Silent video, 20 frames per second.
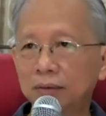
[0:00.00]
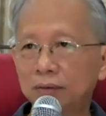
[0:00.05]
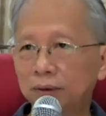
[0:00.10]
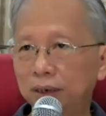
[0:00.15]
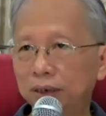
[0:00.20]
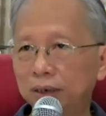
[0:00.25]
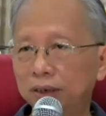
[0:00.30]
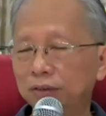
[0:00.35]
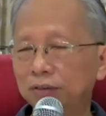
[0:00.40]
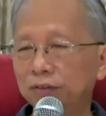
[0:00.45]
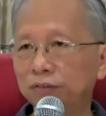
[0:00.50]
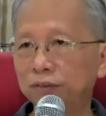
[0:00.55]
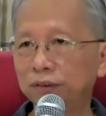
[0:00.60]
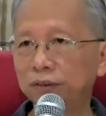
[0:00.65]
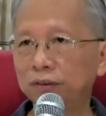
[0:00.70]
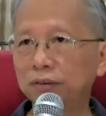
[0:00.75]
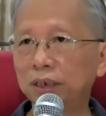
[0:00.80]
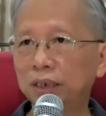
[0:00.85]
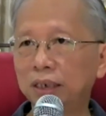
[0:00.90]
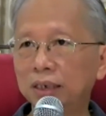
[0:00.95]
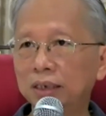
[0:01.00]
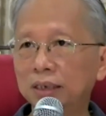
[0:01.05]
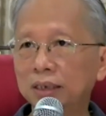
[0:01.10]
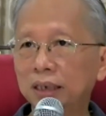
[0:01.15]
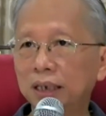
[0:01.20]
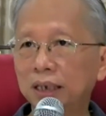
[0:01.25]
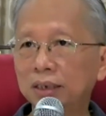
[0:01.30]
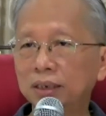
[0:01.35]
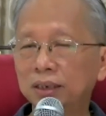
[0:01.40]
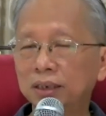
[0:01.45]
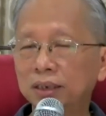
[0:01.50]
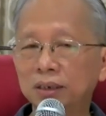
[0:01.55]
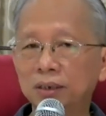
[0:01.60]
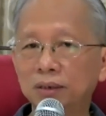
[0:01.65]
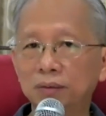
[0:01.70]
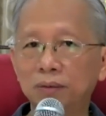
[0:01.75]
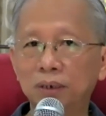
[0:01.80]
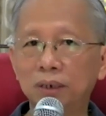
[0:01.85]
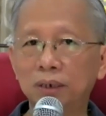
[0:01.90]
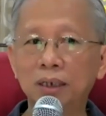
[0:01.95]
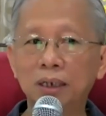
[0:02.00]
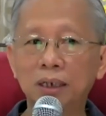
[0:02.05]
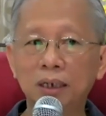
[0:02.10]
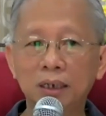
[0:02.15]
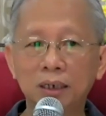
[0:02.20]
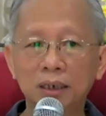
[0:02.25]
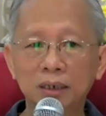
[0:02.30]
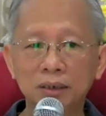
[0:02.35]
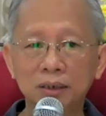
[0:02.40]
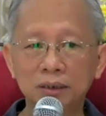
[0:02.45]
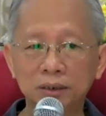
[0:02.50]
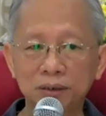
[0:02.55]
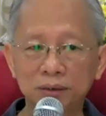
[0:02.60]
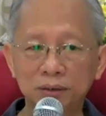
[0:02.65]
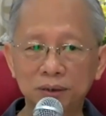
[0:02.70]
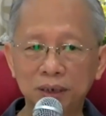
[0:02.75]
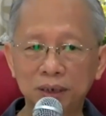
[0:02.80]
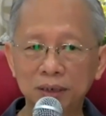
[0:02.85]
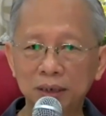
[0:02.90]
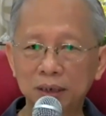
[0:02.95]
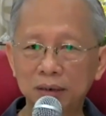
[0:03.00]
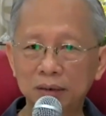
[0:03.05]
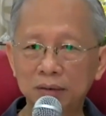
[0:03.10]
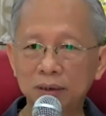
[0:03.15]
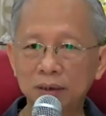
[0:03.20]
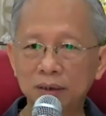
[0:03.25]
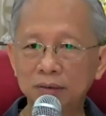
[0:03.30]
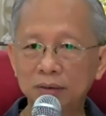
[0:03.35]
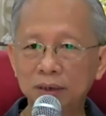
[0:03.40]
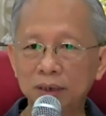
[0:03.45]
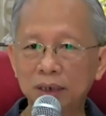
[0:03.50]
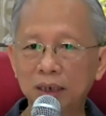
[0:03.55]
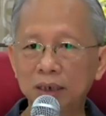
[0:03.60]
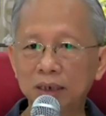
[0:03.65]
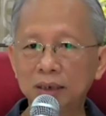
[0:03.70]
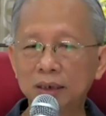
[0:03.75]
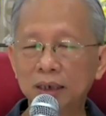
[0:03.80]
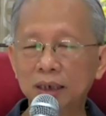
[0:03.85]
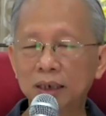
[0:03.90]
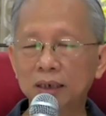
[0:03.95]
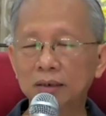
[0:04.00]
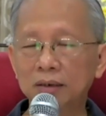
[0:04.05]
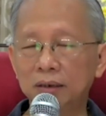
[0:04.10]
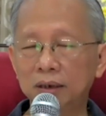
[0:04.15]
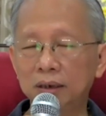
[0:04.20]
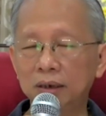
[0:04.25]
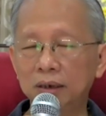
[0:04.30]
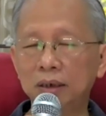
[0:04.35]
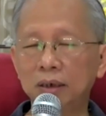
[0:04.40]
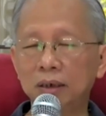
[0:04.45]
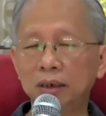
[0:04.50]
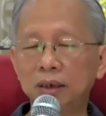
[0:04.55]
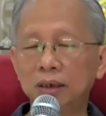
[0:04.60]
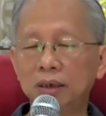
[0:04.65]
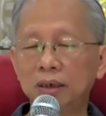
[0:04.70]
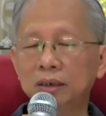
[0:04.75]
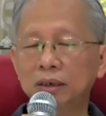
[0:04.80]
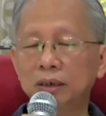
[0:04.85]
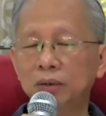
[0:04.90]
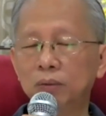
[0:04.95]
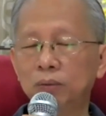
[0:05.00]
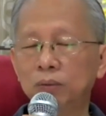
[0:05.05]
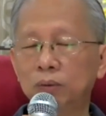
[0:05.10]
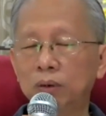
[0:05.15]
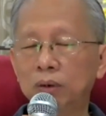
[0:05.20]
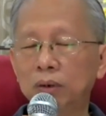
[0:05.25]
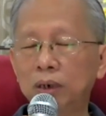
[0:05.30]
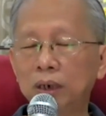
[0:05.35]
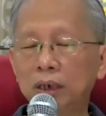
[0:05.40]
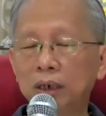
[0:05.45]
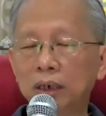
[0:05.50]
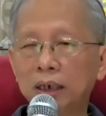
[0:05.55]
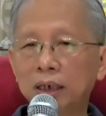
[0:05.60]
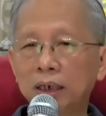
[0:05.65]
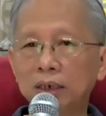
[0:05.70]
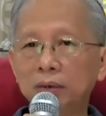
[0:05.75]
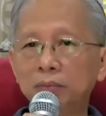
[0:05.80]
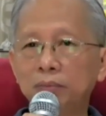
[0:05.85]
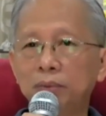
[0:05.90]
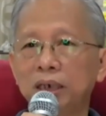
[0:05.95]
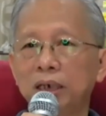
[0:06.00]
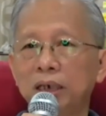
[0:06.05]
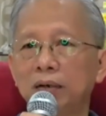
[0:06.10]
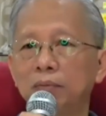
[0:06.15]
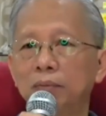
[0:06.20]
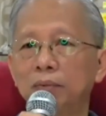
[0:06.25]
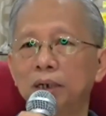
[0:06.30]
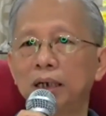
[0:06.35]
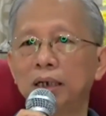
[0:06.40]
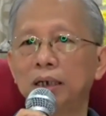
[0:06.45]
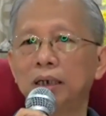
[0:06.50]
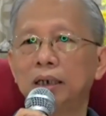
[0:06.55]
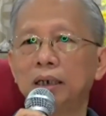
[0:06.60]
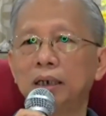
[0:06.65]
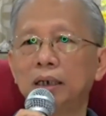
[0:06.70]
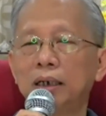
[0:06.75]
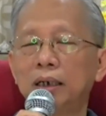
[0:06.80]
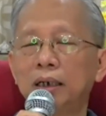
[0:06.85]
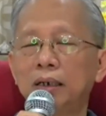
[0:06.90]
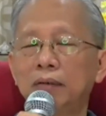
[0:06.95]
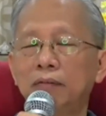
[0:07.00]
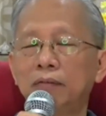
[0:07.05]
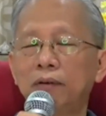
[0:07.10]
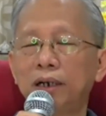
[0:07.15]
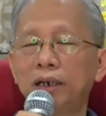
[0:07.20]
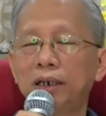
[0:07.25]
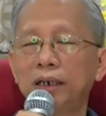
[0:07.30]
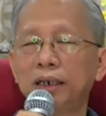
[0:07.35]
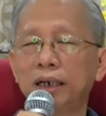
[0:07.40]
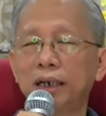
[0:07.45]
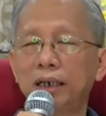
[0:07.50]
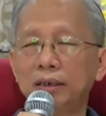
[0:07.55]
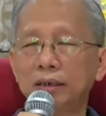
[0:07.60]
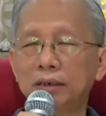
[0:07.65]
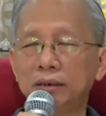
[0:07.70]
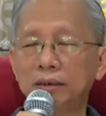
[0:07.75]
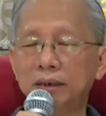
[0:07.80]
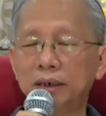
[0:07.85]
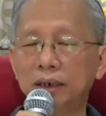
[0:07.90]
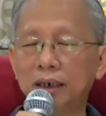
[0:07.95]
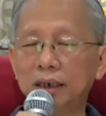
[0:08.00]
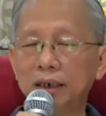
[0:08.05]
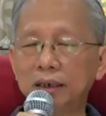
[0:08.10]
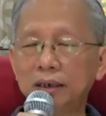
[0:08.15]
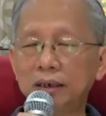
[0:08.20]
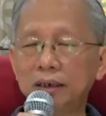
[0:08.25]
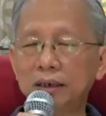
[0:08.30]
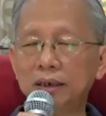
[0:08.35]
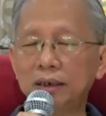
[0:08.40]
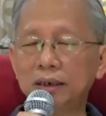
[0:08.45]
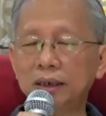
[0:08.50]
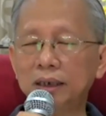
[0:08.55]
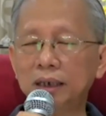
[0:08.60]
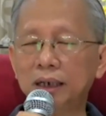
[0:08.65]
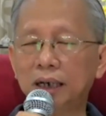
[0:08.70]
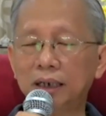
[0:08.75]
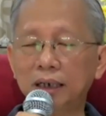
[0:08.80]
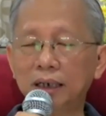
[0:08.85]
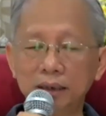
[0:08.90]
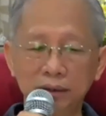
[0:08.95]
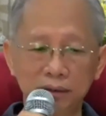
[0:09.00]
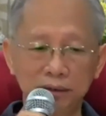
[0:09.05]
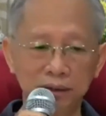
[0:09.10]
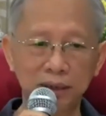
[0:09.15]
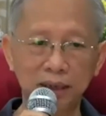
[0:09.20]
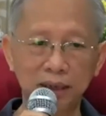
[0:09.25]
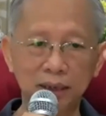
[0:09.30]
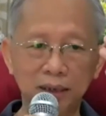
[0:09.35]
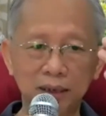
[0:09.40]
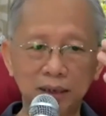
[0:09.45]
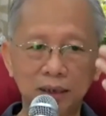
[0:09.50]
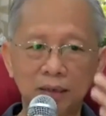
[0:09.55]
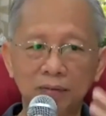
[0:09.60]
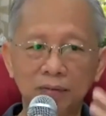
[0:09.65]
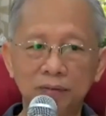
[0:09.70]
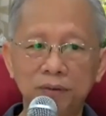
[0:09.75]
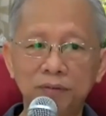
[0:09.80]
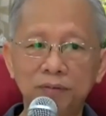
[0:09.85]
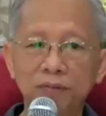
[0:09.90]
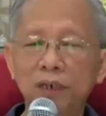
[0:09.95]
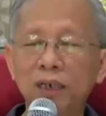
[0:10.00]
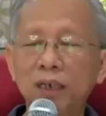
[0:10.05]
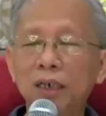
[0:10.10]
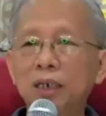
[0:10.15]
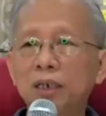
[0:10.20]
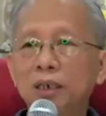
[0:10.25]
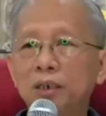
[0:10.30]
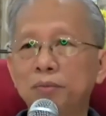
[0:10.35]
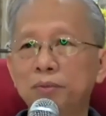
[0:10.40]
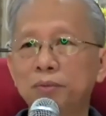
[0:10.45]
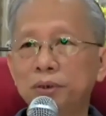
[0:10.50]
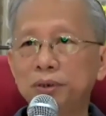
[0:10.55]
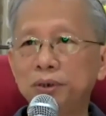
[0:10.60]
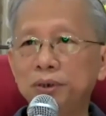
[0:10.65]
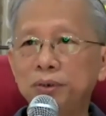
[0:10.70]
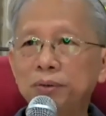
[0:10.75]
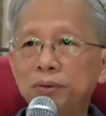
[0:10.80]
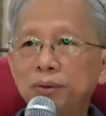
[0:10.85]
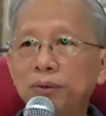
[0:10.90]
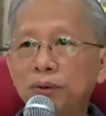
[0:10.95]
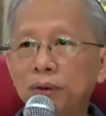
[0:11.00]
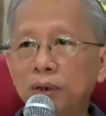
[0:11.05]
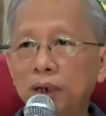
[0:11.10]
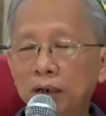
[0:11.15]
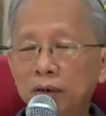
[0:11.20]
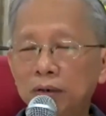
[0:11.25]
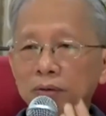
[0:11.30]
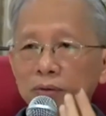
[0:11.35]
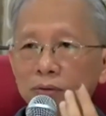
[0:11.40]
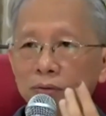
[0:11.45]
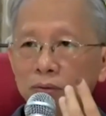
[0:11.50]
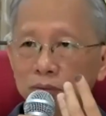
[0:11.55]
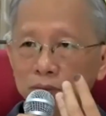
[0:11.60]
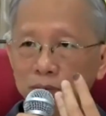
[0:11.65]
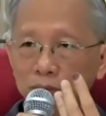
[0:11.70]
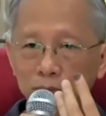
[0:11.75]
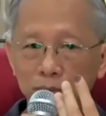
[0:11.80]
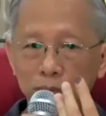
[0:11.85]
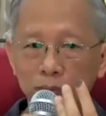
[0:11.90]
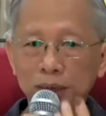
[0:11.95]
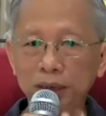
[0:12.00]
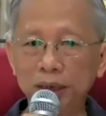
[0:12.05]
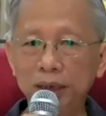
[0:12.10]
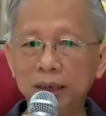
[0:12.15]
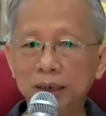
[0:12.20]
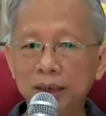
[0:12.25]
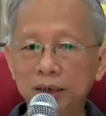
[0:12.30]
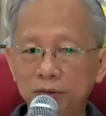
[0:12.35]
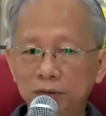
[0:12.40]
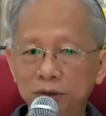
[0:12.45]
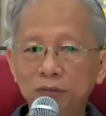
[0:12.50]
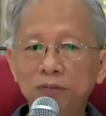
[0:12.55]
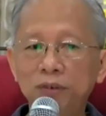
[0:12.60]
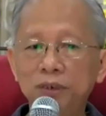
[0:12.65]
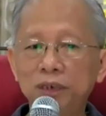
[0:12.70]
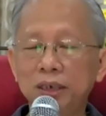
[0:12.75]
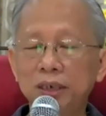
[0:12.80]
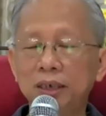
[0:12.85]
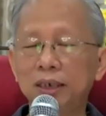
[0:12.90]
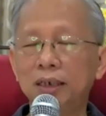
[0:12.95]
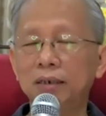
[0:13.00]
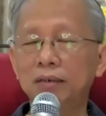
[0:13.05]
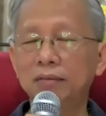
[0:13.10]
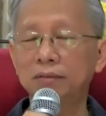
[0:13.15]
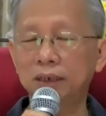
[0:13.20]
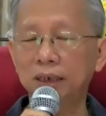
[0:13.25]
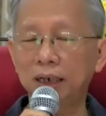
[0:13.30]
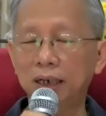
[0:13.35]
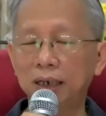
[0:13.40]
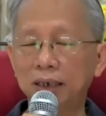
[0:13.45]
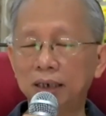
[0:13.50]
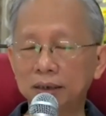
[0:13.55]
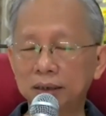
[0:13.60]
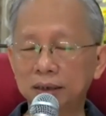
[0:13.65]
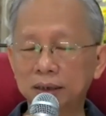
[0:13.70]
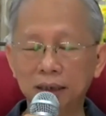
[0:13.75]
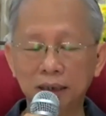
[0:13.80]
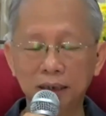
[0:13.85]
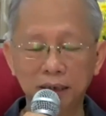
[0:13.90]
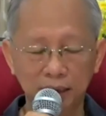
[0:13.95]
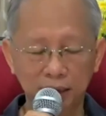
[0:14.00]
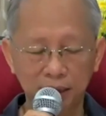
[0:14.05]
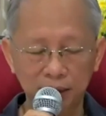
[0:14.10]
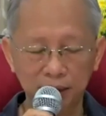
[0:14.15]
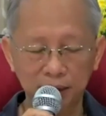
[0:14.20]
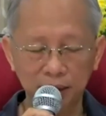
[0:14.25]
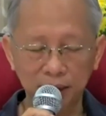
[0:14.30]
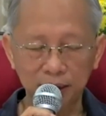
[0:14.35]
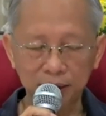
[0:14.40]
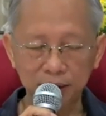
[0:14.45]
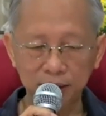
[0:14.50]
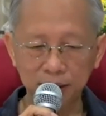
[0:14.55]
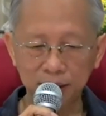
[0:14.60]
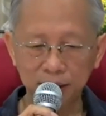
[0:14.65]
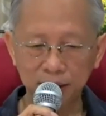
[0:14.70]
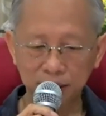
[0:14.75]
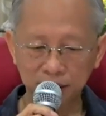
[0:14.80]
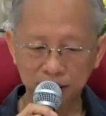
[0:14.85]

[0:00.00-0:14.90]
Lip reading: when you feel the extension or what, you stretch out and relax, then you lean against the wall. Then it become like very natural at ease. And then you settle down very fast. Where you know how to be with it and relax. And then